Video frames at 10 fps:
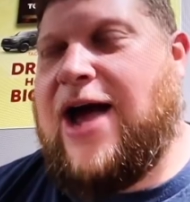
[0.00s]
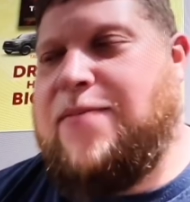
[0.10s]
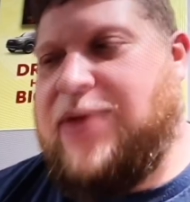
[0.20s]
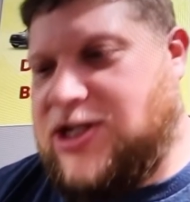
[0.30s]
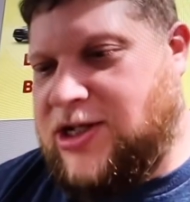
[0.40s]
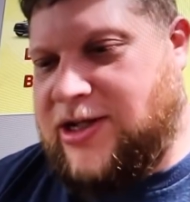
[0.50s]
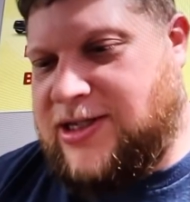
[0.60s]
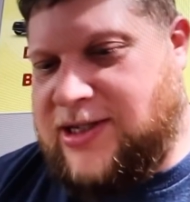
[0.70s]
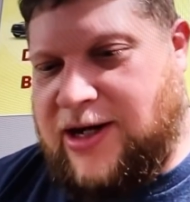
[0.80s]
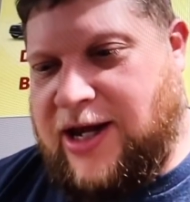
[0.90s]
I mentioned
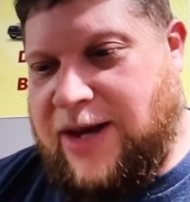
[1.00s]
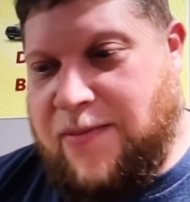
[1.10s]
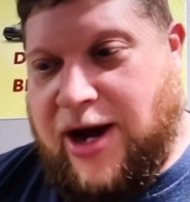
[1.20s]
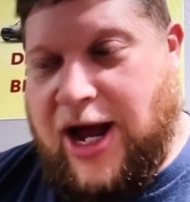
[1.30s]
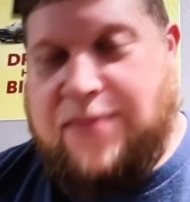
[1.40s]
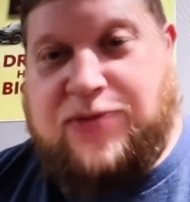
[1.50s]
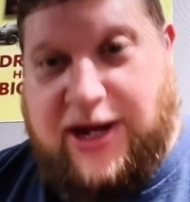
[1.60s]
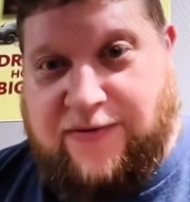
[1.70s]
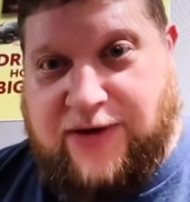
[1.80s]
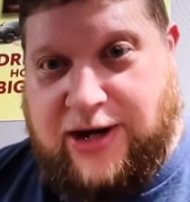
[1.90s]
this in, in my
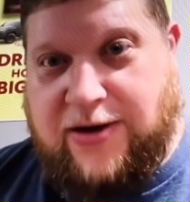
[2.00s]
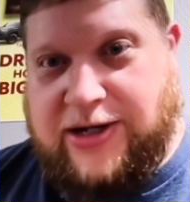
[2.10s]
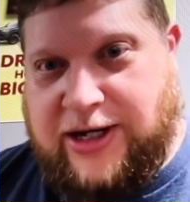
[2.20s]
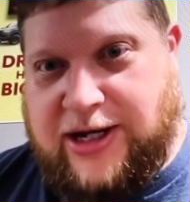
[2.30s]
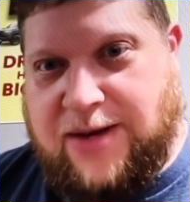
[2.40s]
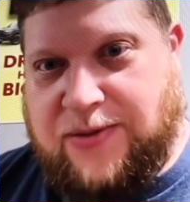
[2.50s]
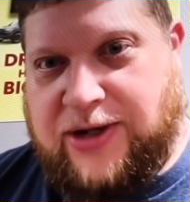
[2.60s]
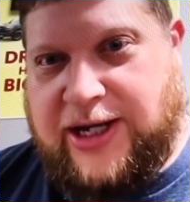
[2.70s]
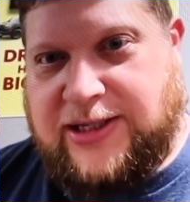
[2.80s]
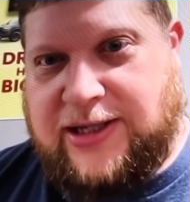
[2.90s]
update video I did a couple
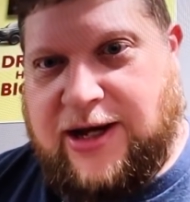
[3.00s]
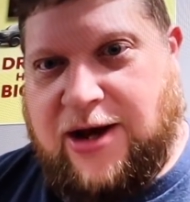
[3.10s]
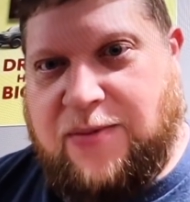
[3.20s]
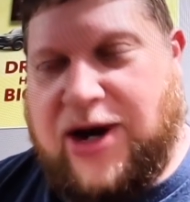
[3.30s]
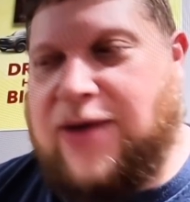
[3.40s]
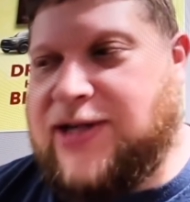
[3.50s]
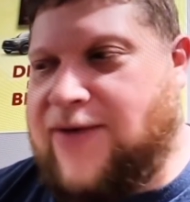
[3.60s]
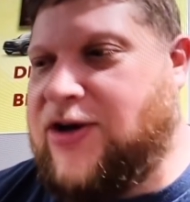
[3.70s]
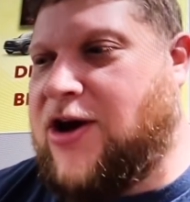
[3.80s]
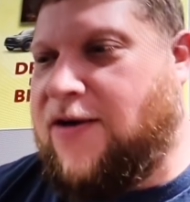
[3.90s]
days ago, but I was
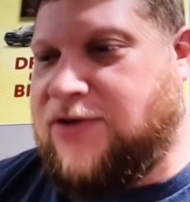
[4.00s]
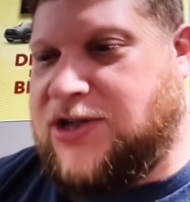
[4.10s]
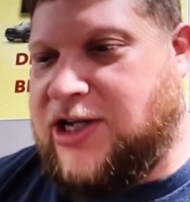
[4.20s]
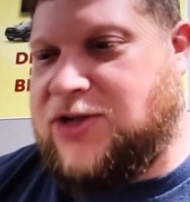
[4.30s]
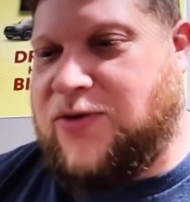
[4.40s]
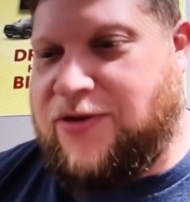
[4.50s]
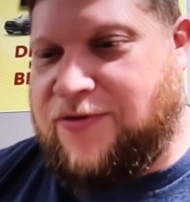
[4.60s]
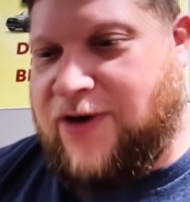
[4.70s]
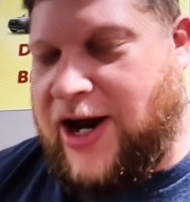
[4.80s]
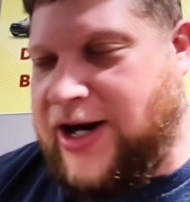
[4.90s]
having a conversation with a
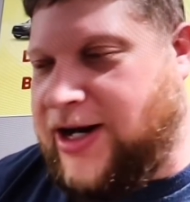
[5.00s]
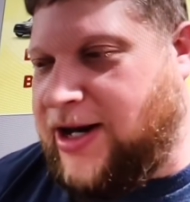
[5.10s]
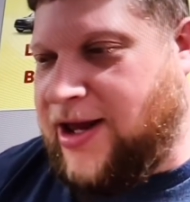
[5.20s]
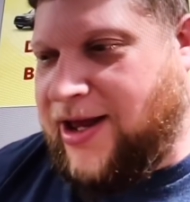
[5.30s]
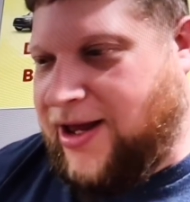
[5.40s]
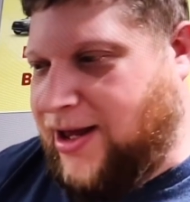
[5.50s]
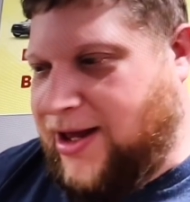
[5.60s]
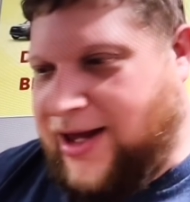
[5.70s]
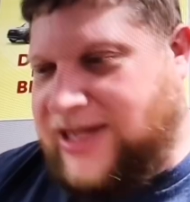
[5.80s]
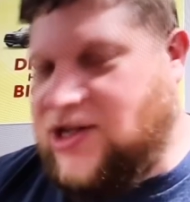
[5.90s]
friend,
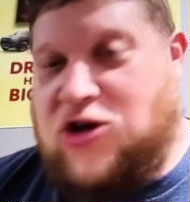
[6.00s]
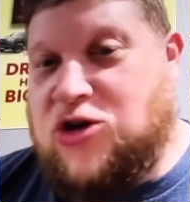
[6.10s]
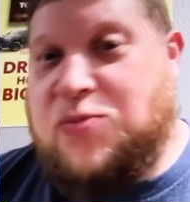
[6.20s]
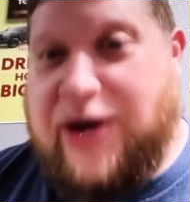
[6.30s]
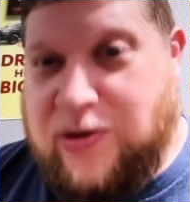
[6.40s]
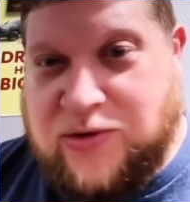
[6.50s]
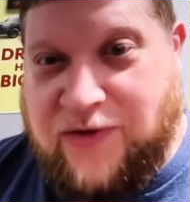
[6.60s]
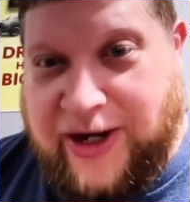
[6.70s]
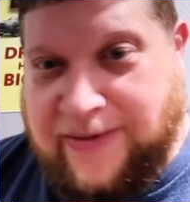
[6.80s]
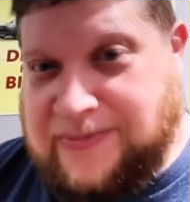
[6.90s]
and he's a huge Bengals
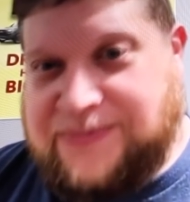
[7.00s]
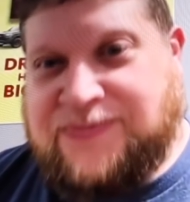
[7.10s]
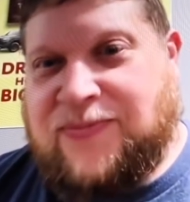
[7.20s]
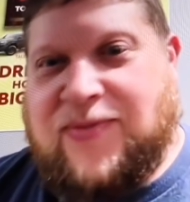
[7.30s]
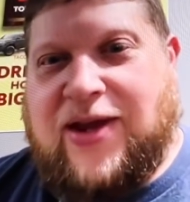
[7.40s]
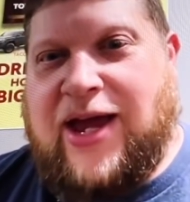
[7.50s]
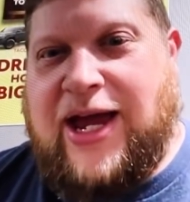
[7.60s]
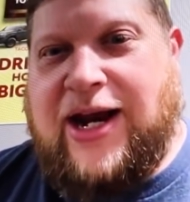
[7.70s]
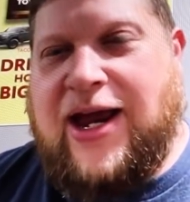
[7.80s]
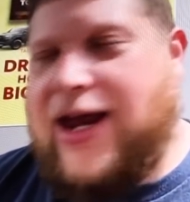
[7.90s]
fan.
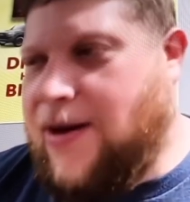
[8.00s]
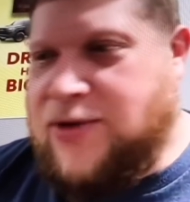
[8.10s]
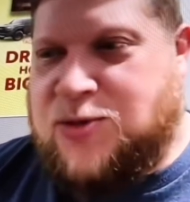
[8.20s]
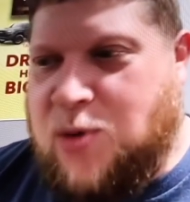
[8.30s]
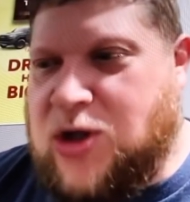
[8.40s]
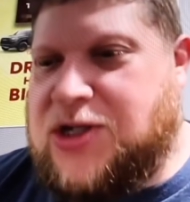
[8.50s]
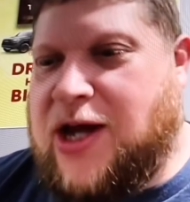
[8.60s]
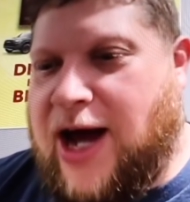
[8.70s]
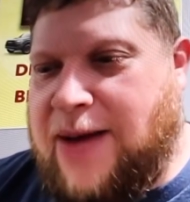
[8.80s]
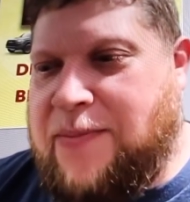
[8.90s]
And hey, I'm a sports
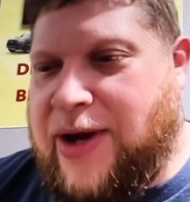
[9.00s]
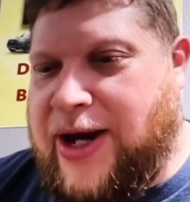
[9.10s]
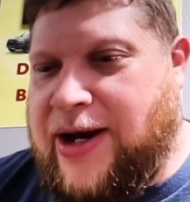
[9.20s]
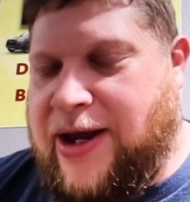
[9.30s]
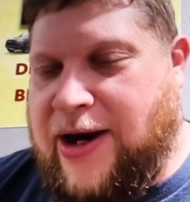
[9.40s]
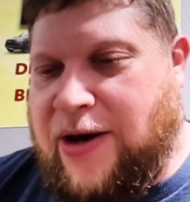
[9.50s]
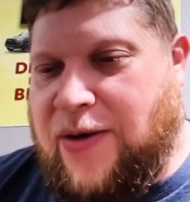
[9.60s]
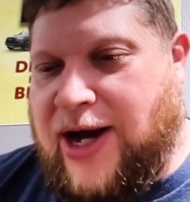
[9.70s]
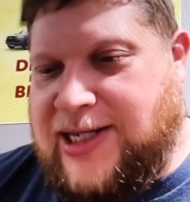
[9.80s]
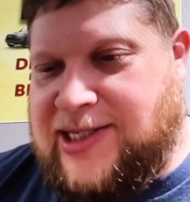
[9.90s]
guy, but, you
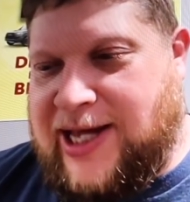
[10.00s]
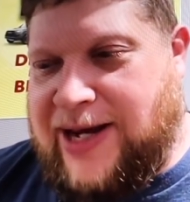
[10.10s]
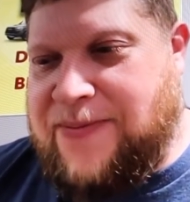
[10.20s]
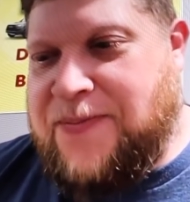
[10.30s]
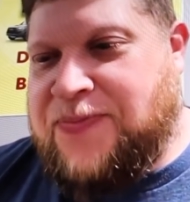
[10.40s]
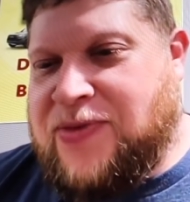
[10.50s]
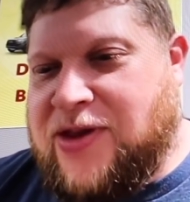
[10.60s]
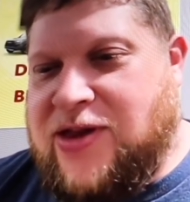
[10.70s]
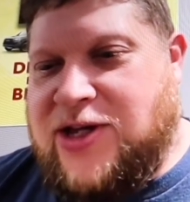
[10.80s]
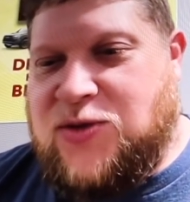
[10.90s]
know, I said,
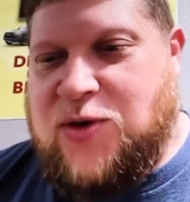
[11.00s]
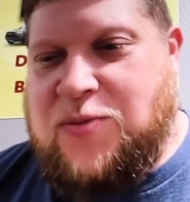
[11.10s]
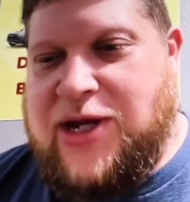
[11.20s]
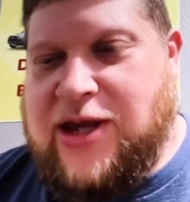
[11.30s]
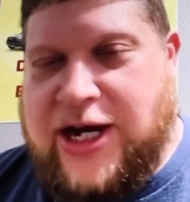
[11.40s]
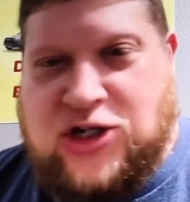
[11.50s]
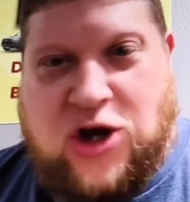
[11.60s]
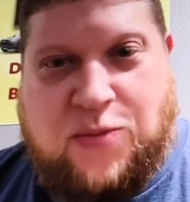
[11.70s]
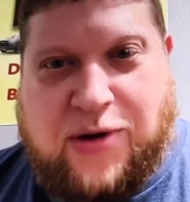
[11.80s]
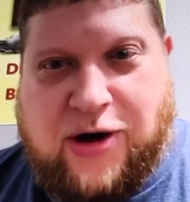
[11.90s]
this would be like
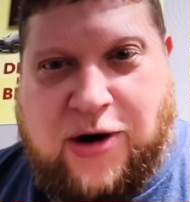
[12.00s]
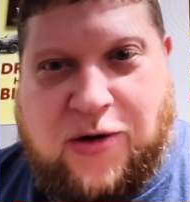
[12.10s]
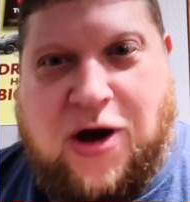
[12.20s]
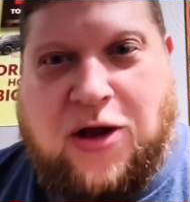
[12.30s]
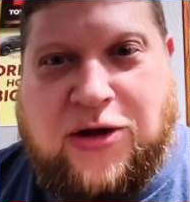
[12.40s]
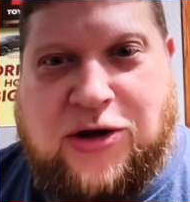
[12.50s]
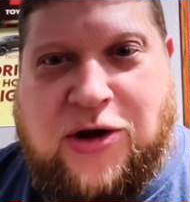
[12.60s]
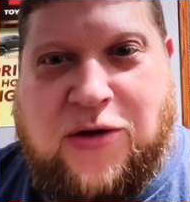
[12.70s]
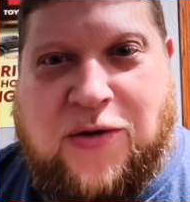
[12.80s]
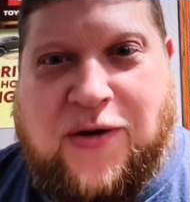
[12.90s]
Joe Burrow calling
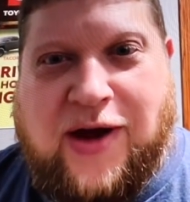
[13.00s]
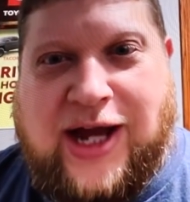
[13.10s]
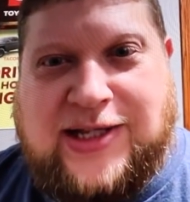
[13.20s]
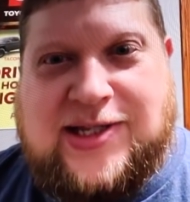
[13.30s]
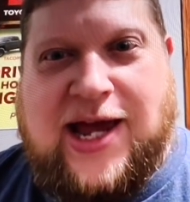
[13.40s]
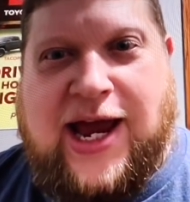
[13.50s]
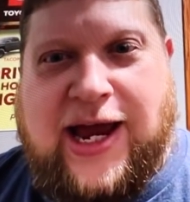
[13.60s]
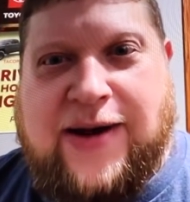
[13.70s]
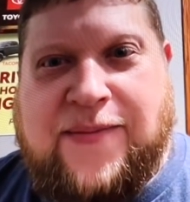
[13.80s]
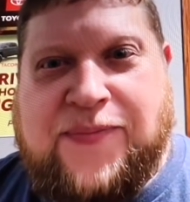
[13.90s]
you and
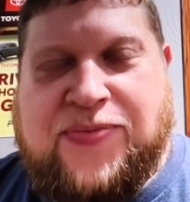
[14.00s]
saying,